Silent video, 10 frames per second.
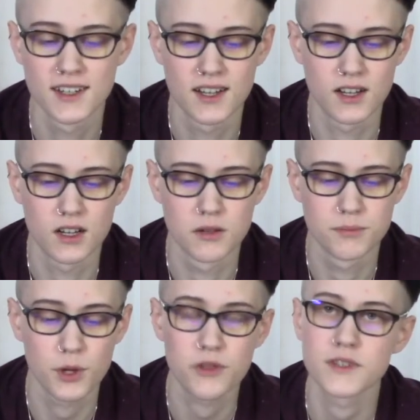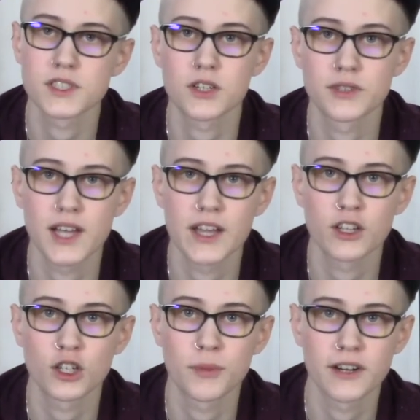Both of us are relying on
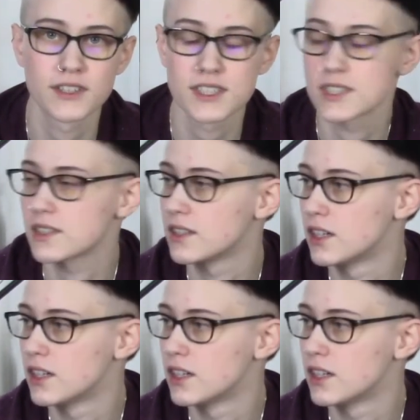our parents.